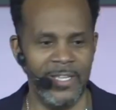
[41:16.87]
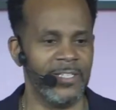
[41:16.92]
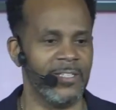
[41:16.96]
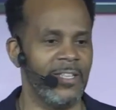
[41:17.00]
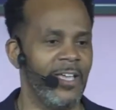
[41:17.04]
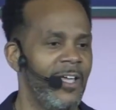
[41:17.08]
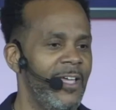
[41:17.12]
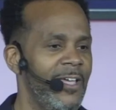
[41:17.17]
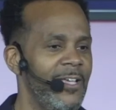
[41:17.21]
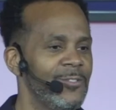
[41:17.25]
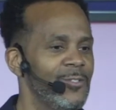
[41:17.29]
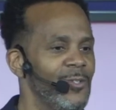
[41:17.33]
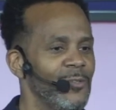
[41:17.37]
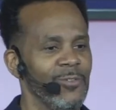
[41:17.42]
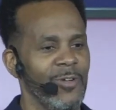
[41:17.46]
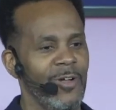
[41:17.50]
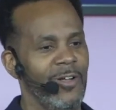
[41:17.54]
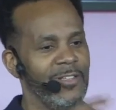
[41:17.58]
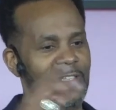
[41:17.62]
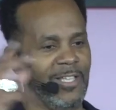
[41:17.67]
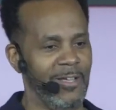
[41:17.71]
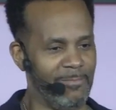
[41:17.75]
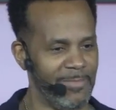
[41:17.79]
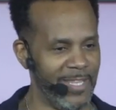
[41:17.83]
The angels, all
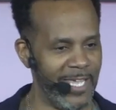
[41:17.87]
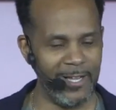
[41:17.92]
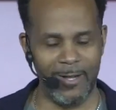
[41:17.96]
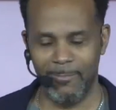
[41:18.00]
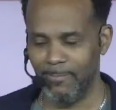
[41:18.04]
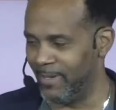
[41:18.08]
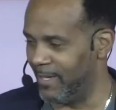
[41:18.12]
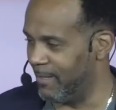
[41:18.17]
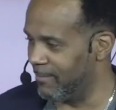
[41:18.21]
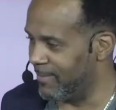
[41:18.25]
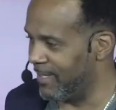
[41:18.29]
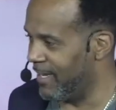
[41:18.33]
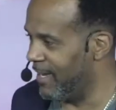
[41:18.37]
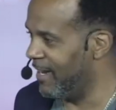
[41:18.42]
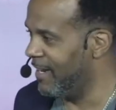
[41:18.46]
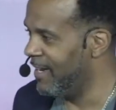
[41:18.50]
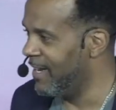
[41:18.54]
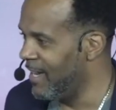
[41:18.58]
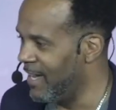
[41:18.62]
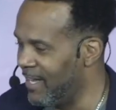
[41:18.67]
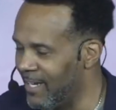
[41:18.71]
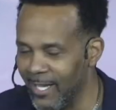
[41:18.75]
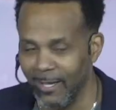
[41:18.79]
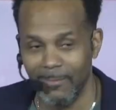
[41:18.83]
of them. They're gonna be up there and
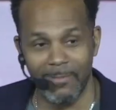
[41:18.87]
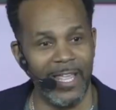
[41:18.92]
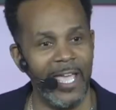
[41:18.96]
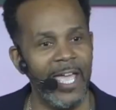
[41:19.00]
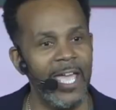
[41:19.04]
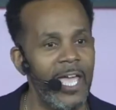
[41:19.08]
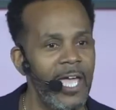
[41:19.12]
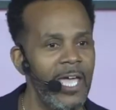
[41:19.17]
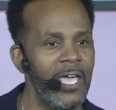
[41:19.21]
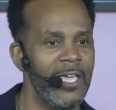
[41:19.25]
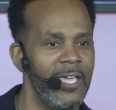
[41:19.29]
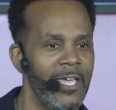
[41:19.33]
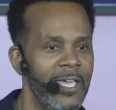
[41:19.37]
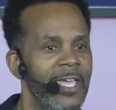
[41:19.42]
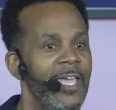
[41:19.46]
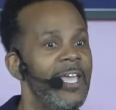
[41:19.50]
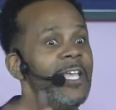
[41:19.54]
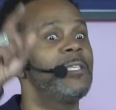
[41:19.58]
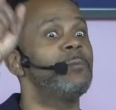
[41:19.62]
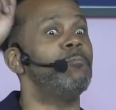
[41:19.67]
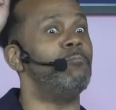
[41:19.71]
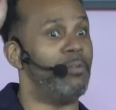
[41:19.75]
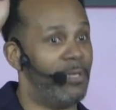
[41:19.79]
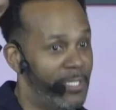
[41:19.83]
they're gonna be like, hey,
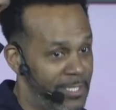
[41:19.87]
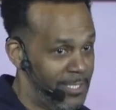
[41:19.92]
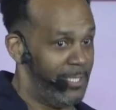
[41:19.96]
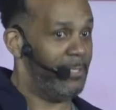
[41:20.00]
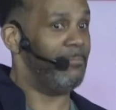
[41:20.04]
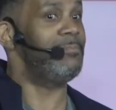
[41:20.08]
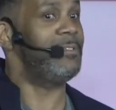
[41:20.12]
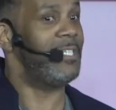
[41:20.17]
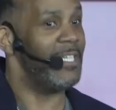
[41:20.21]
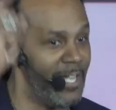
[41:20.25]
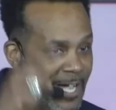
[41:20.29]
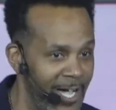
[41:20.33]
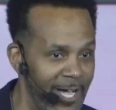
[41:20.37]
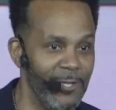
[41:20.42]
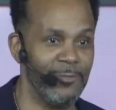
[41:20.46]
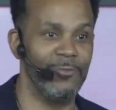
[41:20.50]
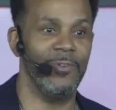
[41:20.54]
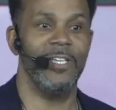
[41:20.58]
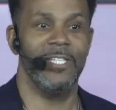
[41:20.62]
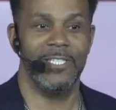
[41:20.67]
it's Bishop DeAndre